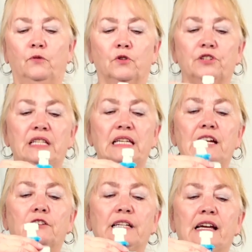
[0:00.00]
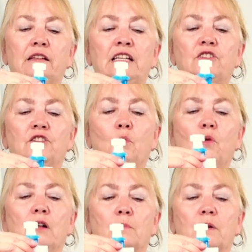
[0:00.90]
force the air down into the
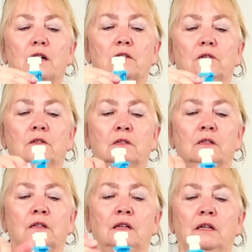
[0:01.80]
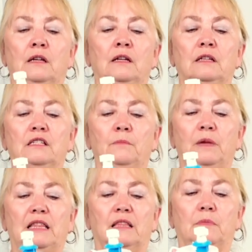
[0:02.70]
water bottle to
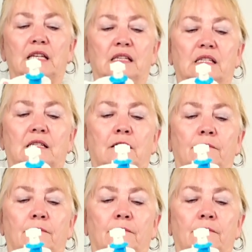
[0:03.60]
make the mist.